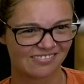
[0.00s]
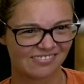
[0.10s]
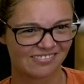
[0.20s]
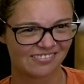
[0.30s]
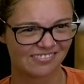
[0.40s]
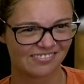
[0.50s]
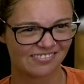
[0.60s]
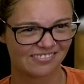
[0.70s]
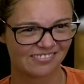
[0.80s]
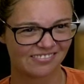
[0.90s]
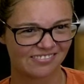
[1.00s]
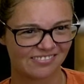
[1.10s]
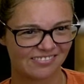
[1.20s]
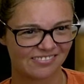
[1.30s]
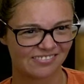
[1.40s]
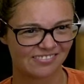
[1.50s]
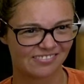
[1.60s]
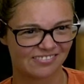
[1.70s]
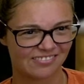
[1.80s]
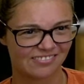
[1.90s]

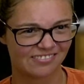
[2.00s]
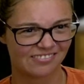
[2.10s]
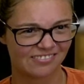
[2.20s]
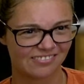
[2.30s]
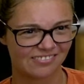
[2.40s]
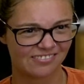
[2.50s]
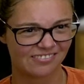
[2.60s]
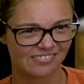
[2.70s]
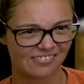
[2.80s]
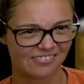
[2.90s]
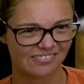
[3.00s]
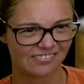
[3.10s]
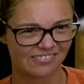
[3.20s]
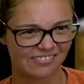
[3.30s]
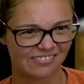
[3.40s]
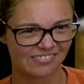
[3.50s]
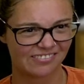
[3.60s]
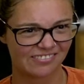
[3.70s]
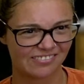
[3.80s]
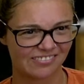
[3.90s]

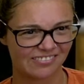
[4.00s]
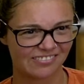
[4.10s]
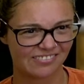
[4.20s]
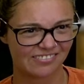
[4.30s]
No words are spoken by the person on screen.